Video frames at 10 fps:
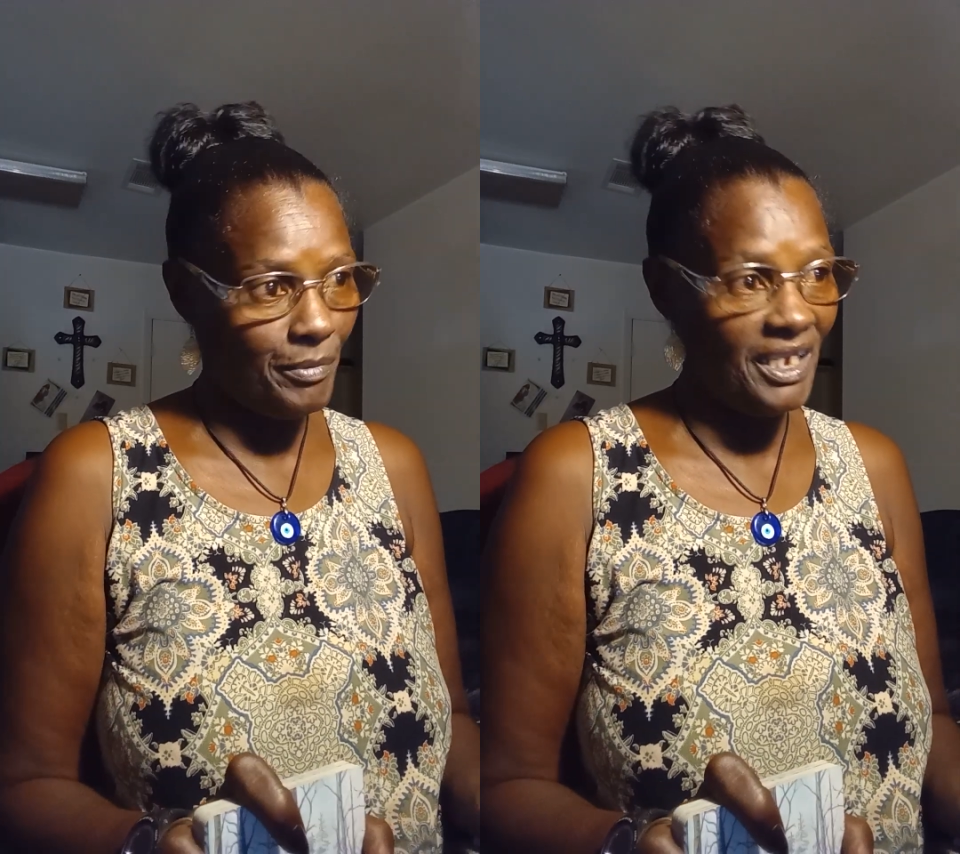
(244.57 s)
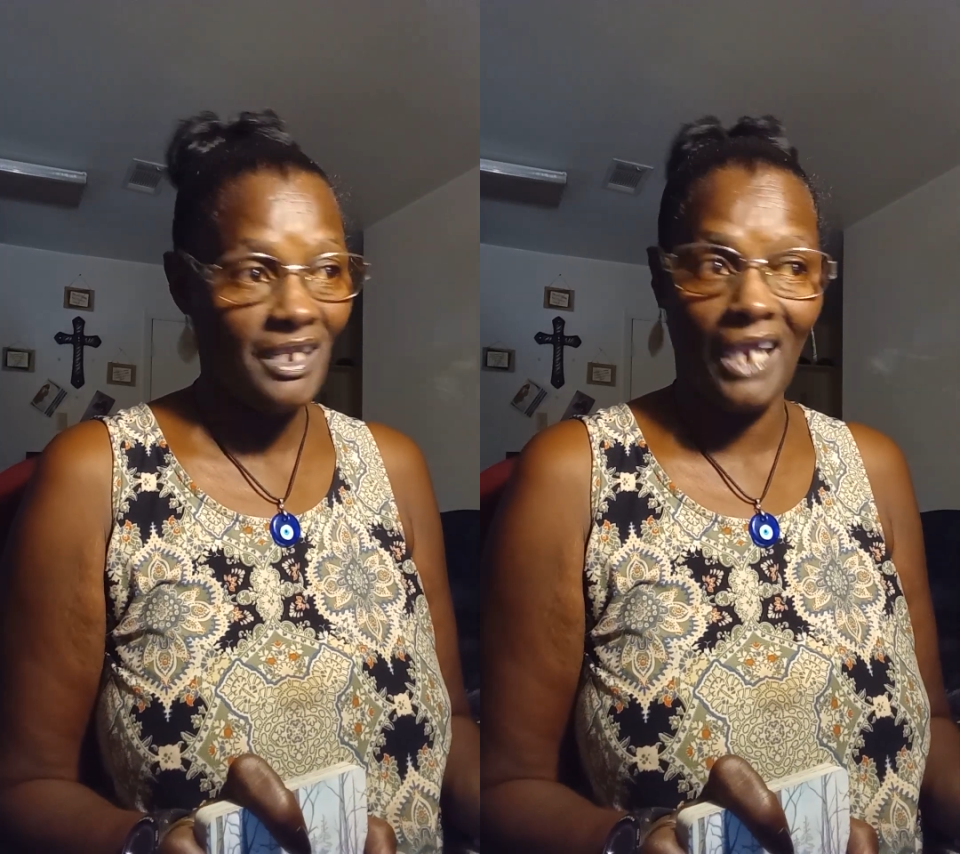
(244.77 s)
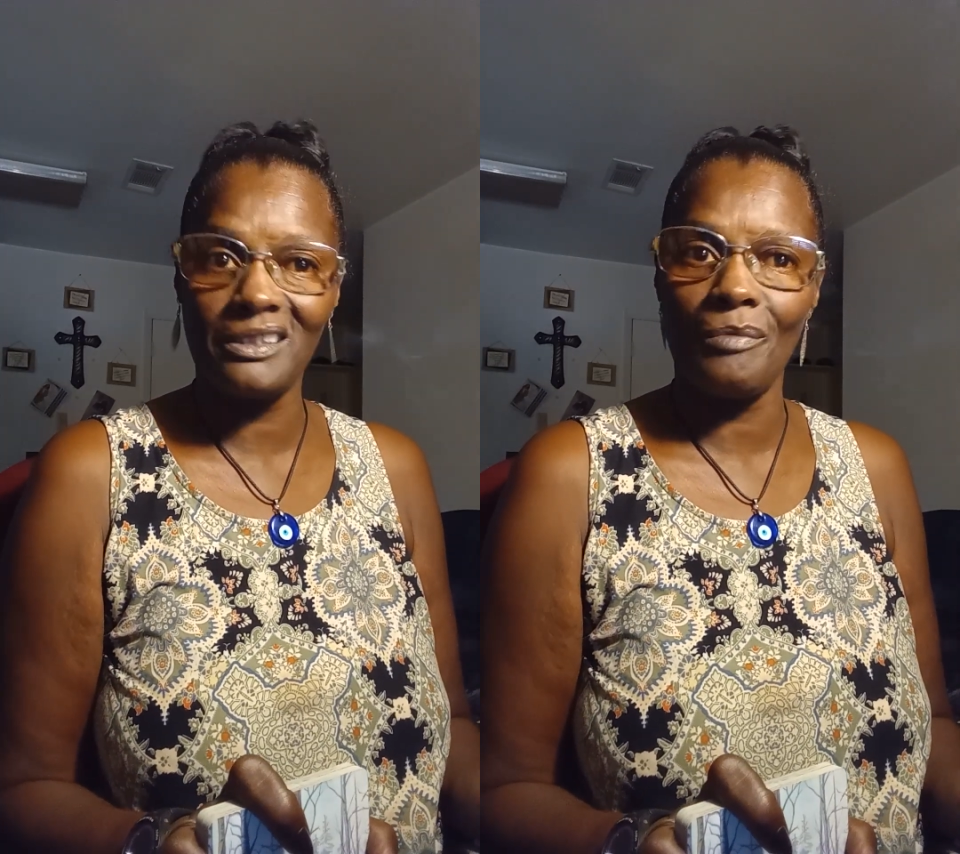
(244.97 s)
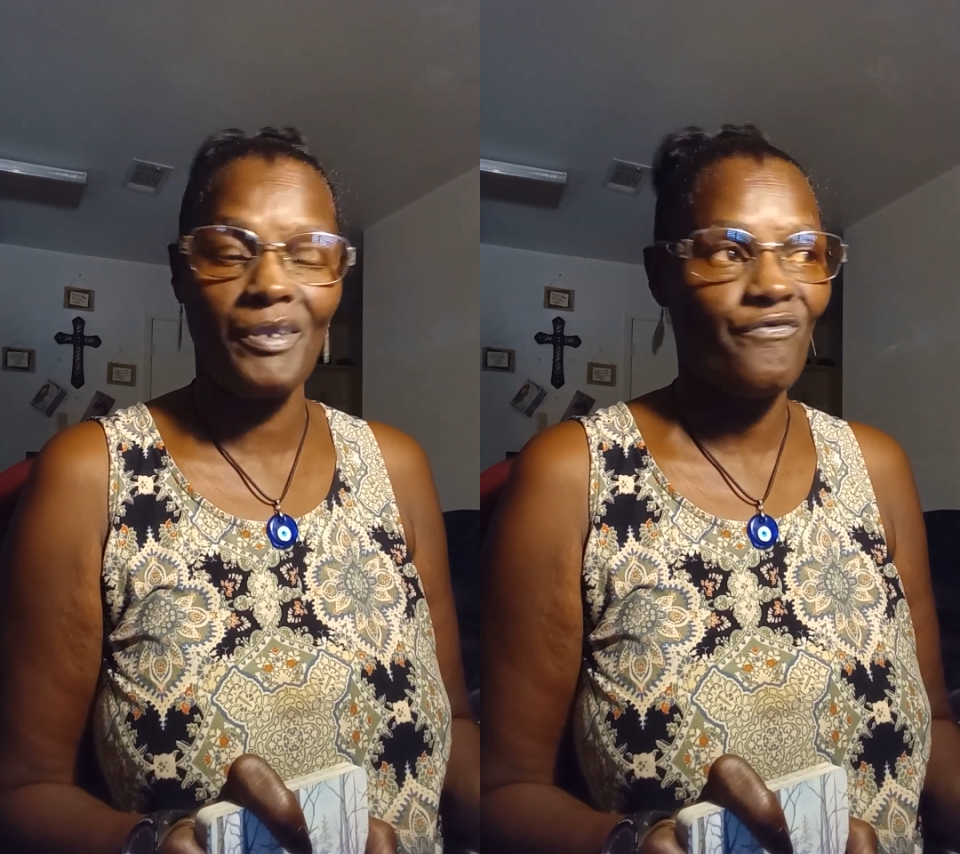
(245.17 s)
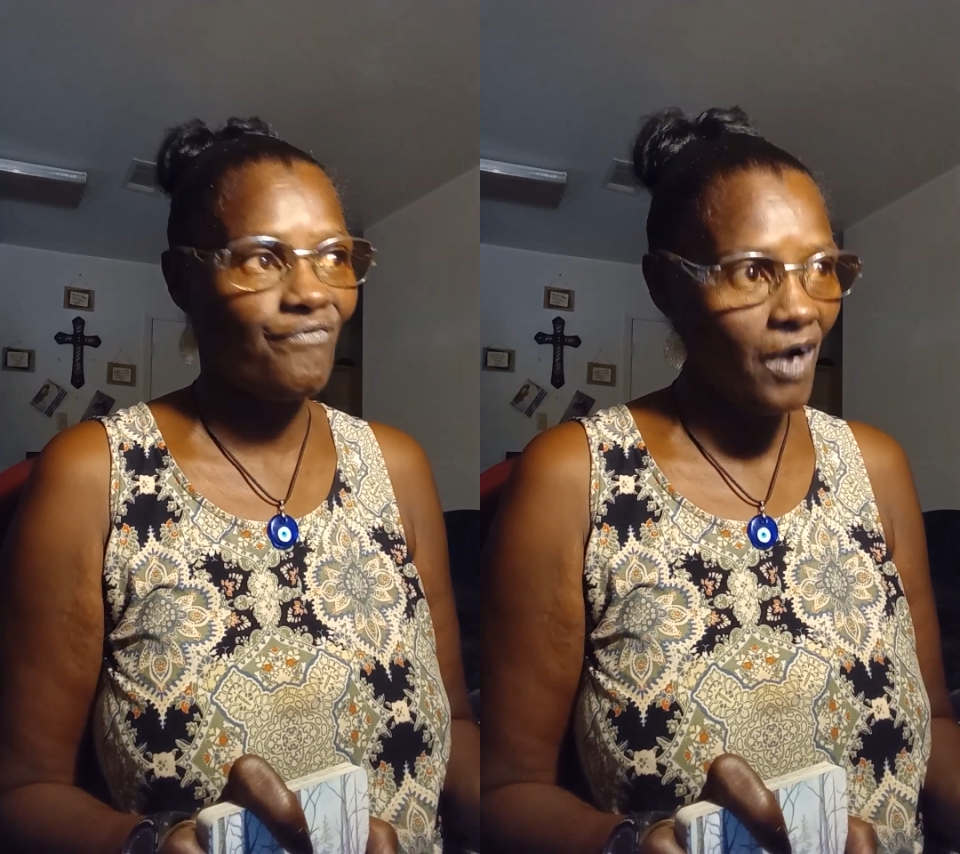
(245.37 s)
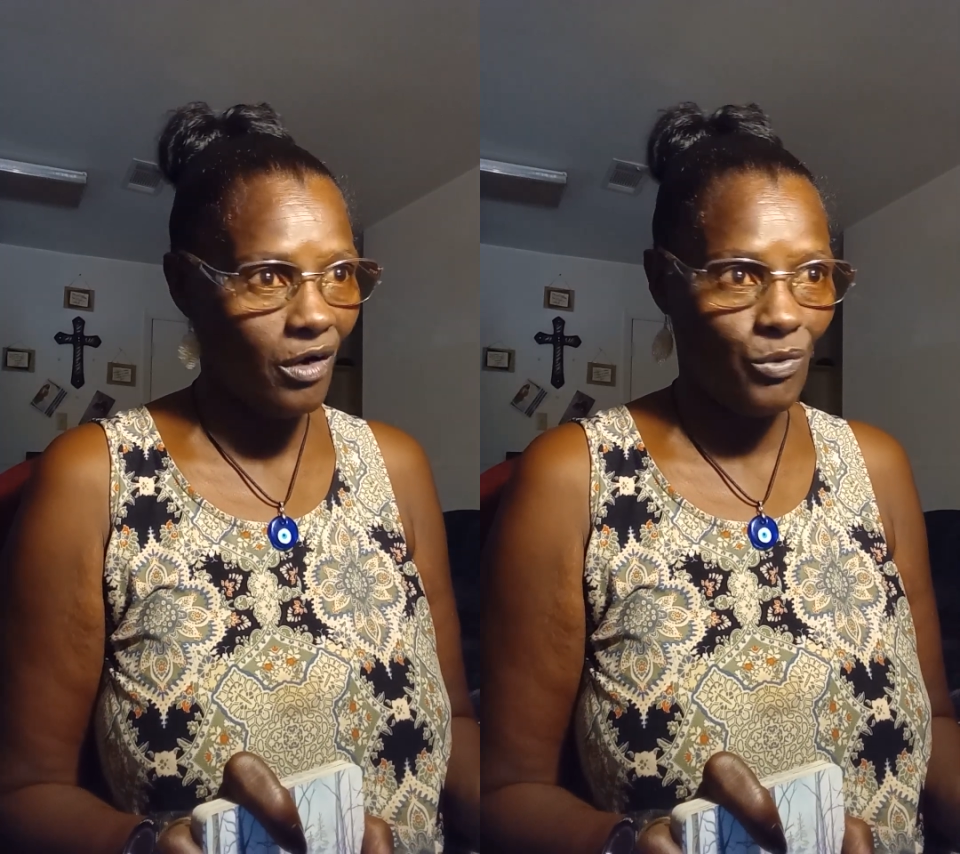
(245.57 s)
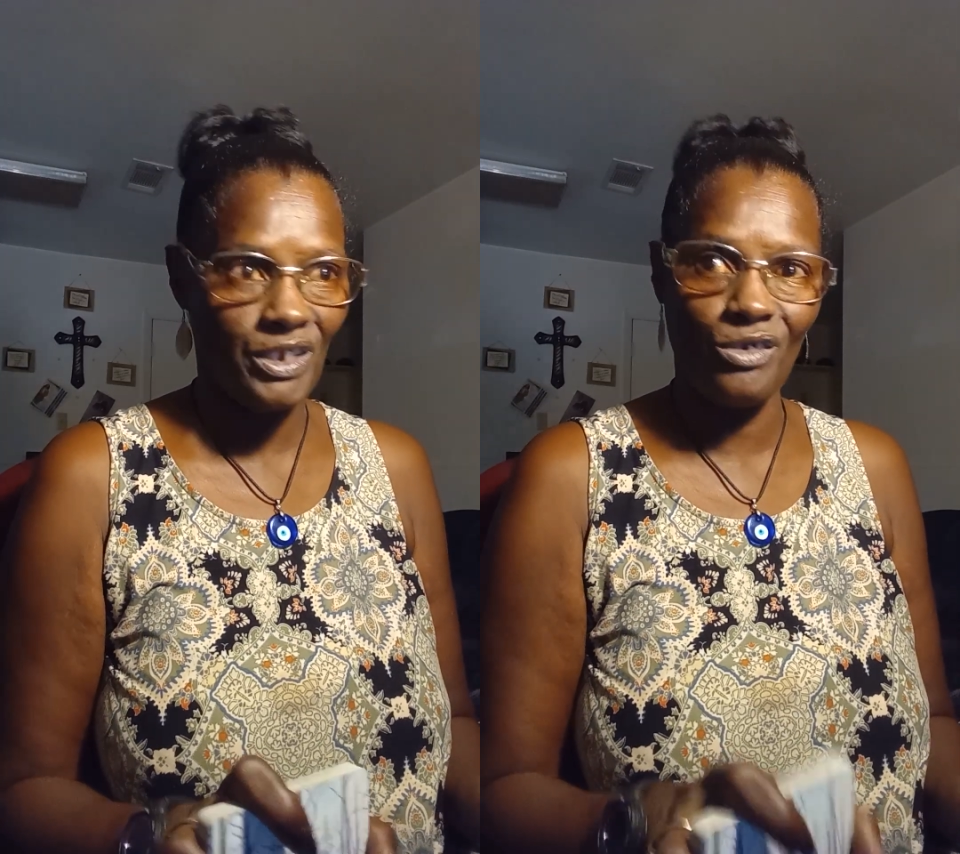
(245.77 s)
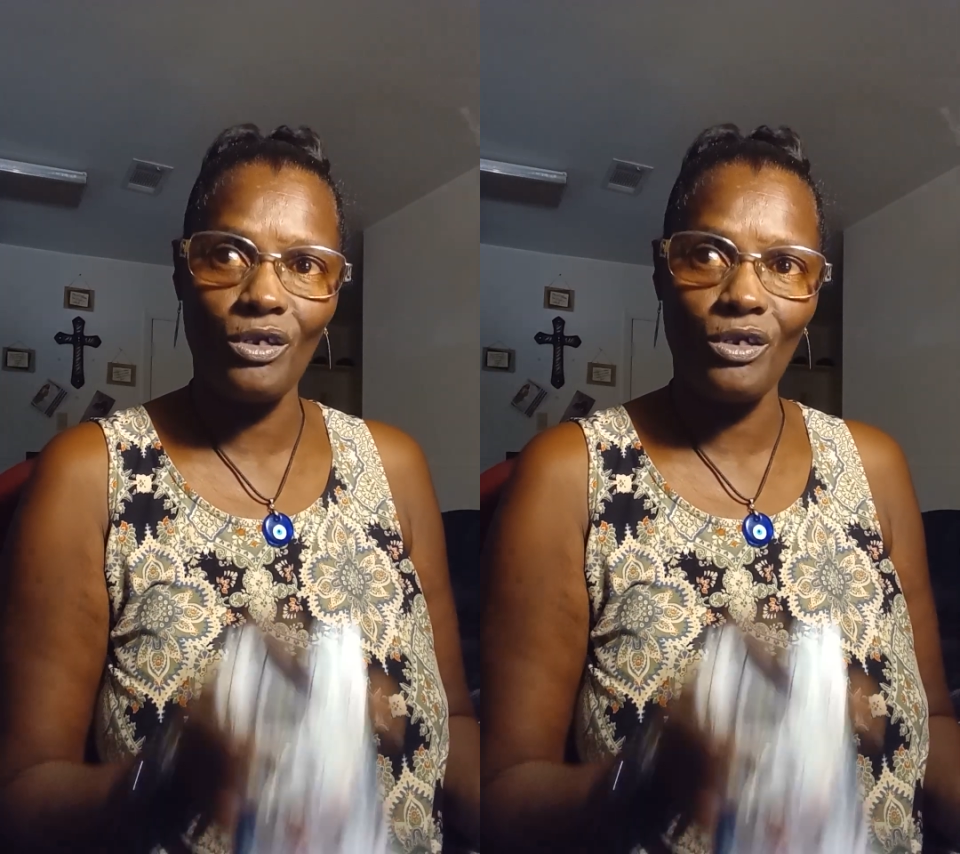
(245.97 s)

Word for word: But he ain't to be fucked with.